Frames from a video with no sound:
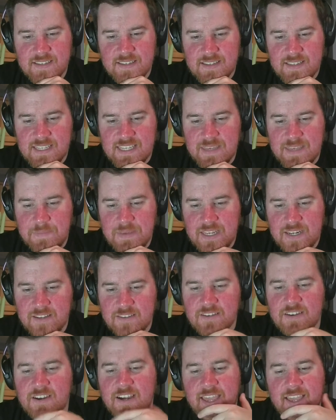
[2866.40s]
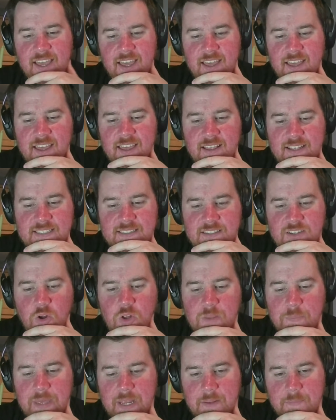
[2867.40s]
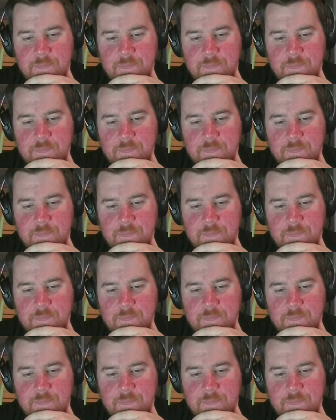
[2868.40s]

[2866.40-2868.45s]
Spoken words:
Give me another... Okay, Colt Cabana.